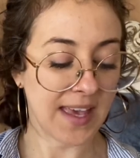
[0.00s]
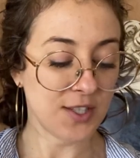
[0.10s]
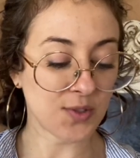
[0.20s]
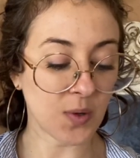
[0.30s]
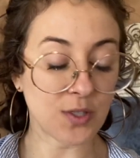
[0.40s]

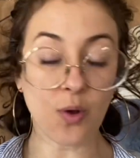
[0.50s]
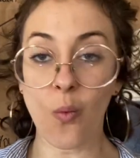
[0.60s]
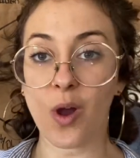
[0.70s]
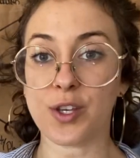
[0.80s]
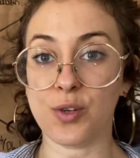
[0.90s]
So I don't
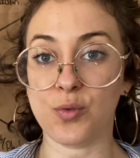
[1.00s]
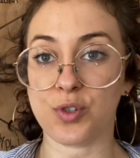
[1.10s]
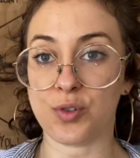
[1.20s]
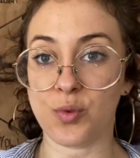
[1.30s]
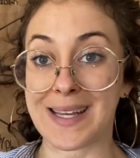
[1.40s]
want you
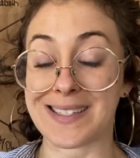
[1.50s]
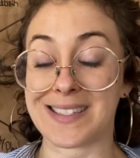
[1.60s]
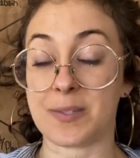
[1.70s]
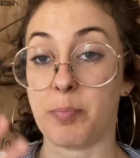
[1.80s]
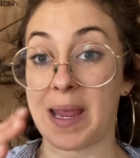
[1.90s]
to
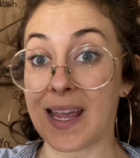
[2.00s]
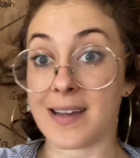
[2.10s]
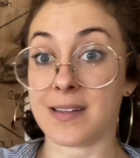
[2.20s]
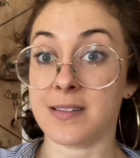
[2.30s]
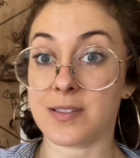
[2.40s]

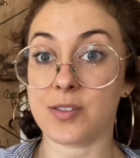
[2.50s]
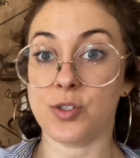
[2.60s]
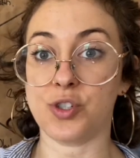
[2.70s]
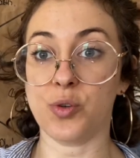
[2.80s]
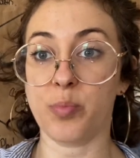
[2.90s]
expand
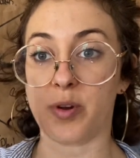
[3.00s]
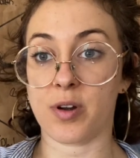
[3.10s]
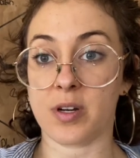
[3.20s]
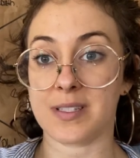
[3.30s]
Jupiter,